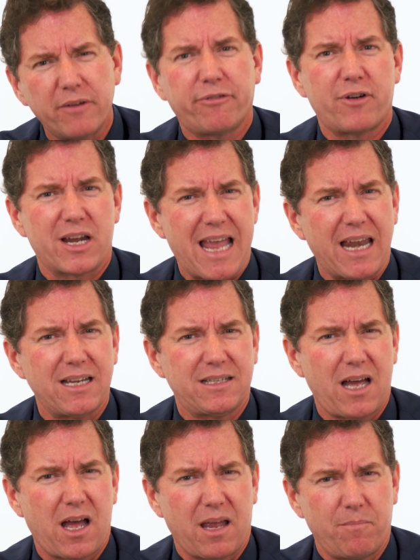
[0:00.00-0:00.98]
of forgetting
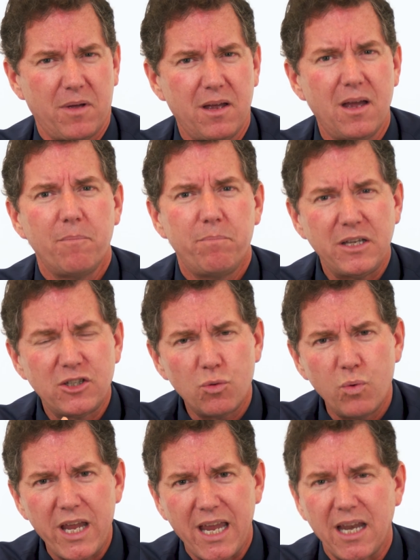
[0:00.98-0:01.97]
time
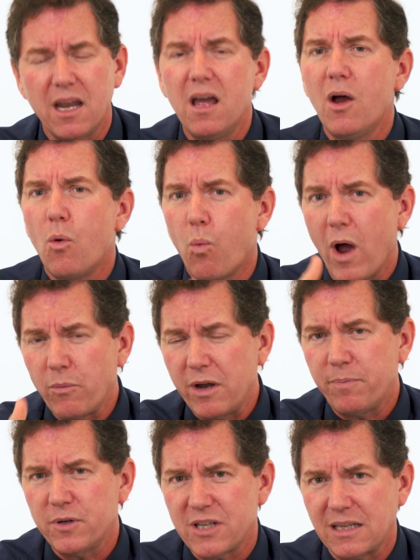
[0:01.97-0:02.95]
between when we
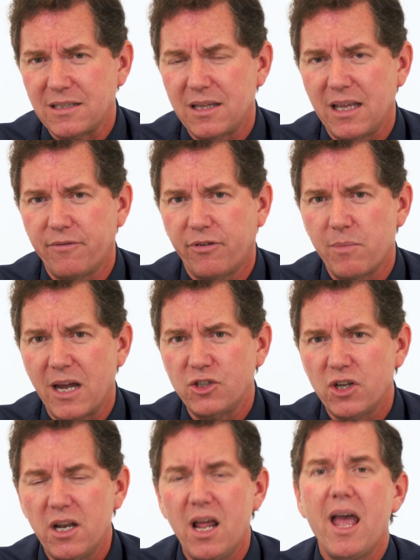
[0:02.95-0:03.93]
presented the
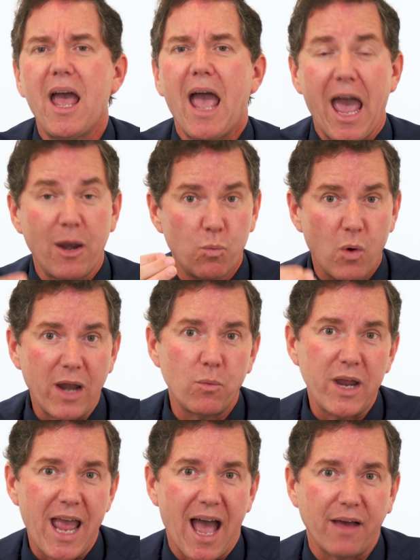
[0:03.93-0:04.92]
information and when
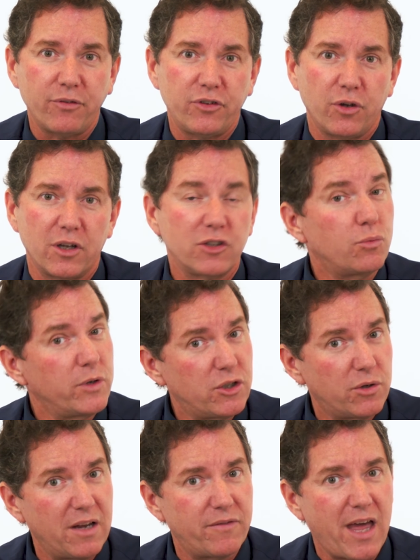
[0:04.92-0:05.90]
we have students
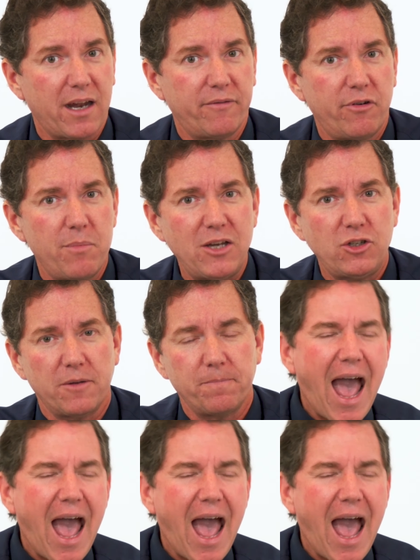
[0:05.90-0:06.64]
retrieve that information.